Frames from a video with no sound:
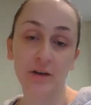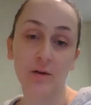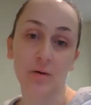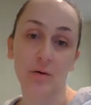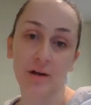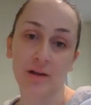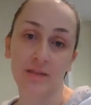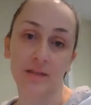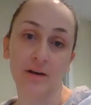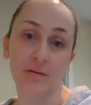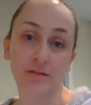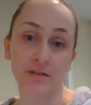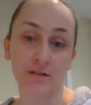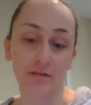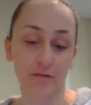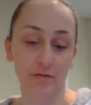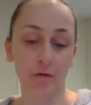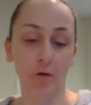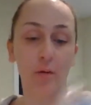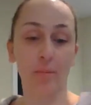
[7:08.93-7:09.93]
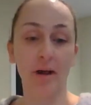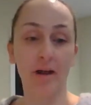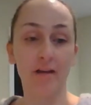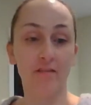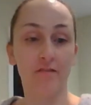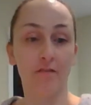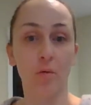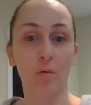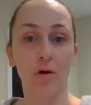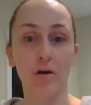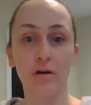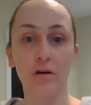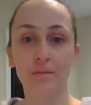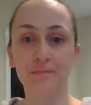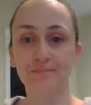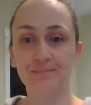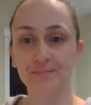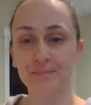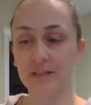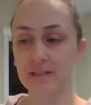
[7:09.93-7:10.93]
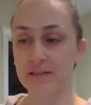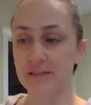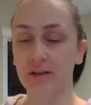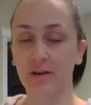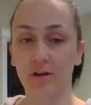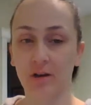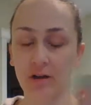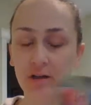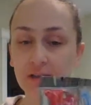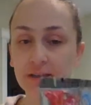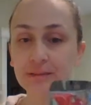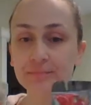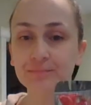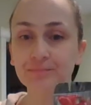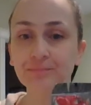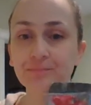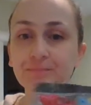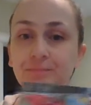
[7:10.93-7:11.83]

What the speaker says: one that was a 4x4, as I call it,